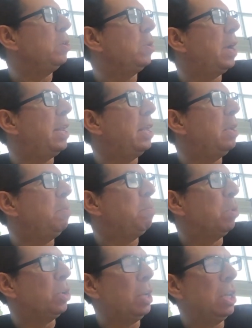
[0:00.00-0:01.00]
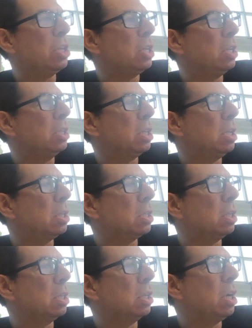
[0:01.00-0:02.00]
Anybody listening to this
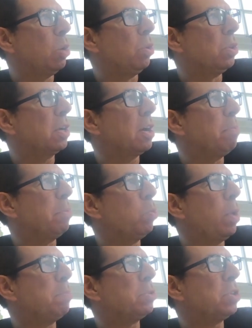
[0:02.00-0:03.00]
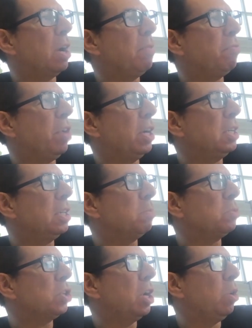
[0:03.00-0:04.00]
can go on the government website and find it
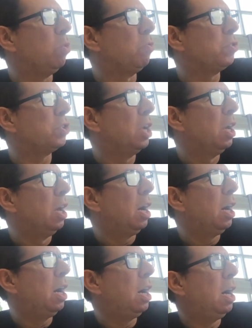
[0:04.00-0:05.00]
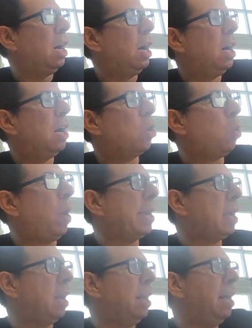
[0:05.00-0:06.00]
themselves.
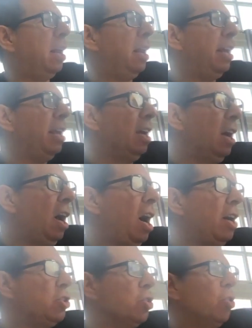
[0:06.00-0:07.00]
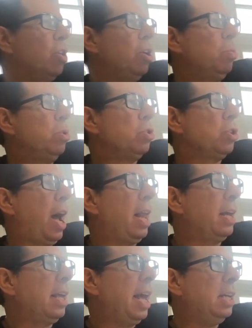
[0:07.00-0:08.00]
Quite clearly, ice hockey was
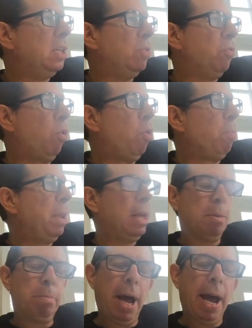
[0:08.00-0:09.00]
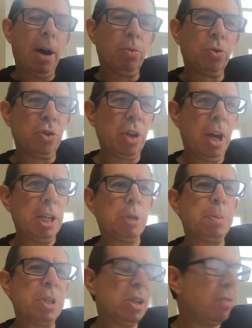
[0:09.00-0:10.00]
allocated £4 million
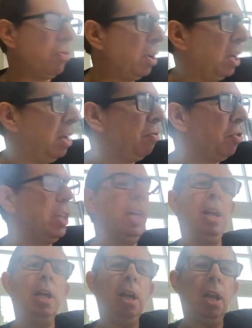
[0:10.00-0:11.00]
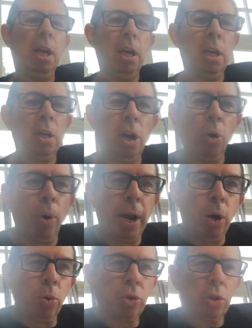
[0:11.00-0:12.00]
specifically for the Elite League, no one
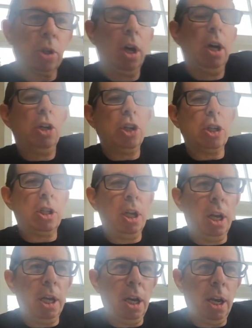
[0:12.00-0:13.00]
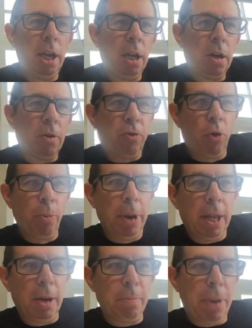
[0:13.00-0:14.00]
else. Just the Elite League, £4
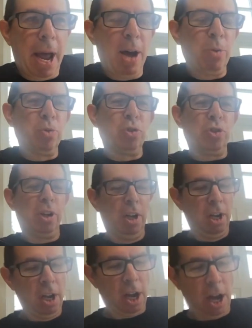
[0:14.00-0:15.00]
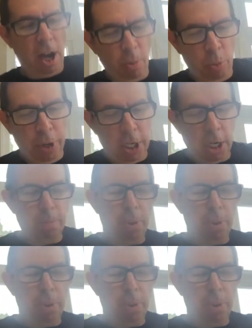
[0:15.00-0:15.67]
million. We did